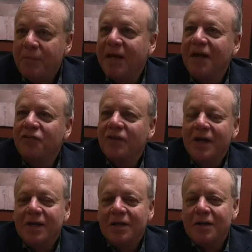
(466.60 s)
Because
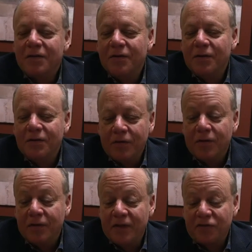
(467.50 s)

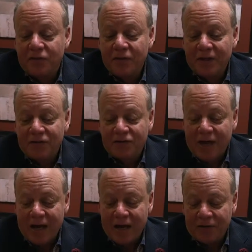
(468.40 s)
this this
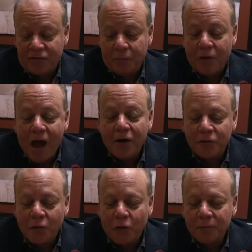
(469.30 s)
uh, supplier
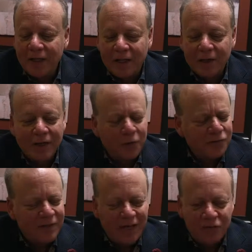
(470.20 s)
told me clarity
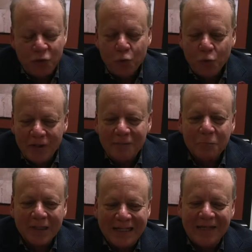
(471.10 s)
goes, Dave, you wouldn't
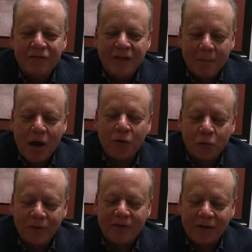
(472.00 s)
believe the amount
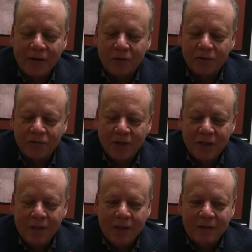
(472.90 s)
of retailers
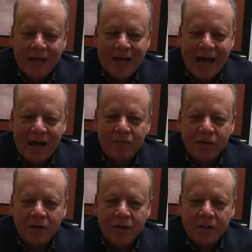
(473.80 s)
that have
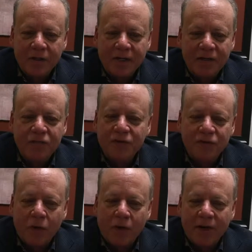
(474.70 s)

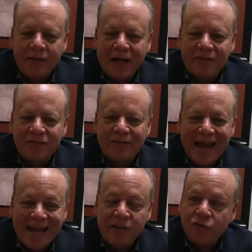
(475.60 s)
inventory that's
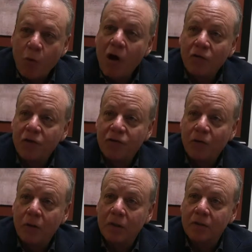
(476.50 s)
10, 12 years
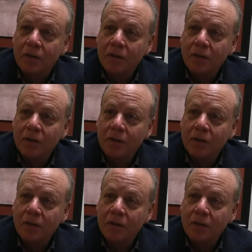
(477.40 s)
old.